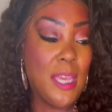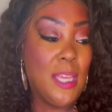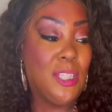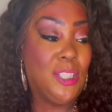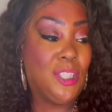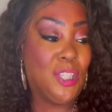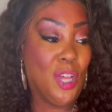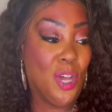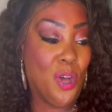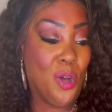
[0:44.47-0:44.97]

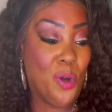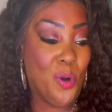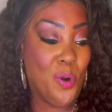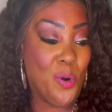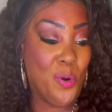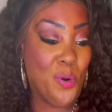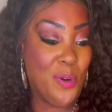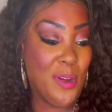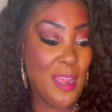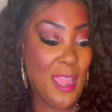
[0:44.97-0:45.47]

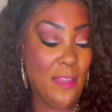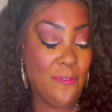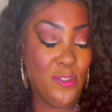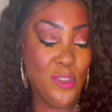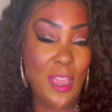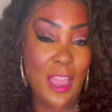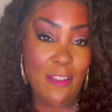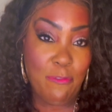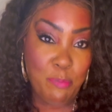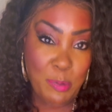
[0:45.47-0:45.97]
So, if
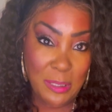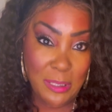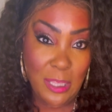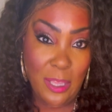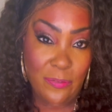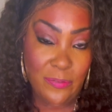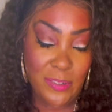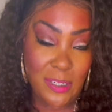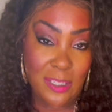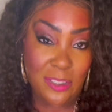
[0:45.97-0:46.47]
you have been
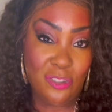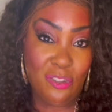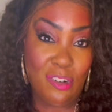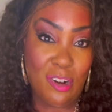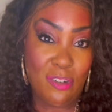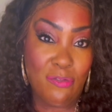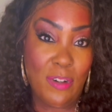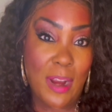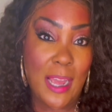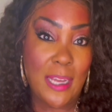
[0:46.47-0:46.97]
living under
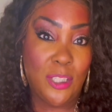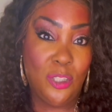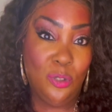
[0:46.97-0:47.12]
a rock,